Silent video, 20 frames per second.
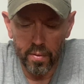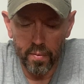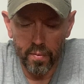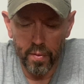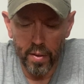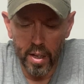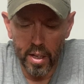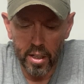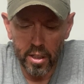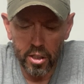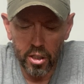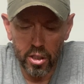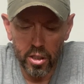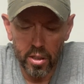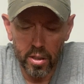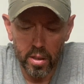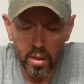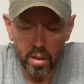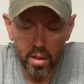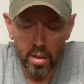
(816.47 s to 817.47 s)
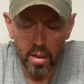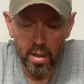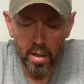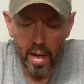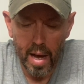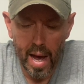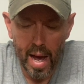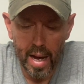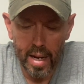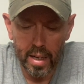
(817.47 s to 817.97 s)
Fish
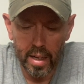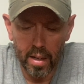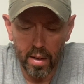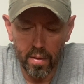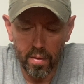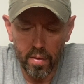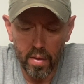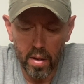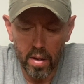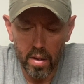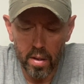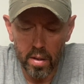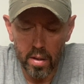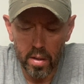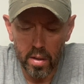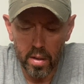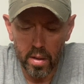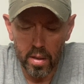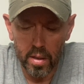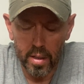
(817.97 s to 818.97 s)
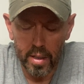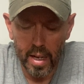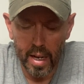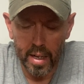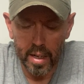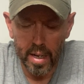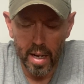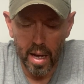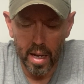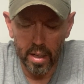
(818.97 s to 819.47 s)
active
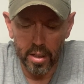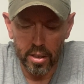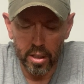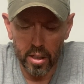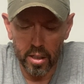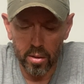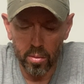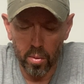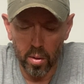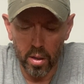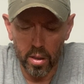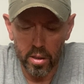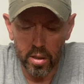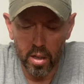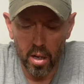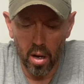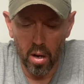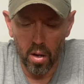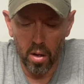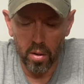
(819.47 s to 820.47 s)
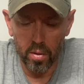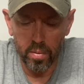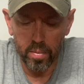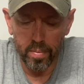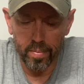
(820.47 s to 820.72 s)
technology is what it's called.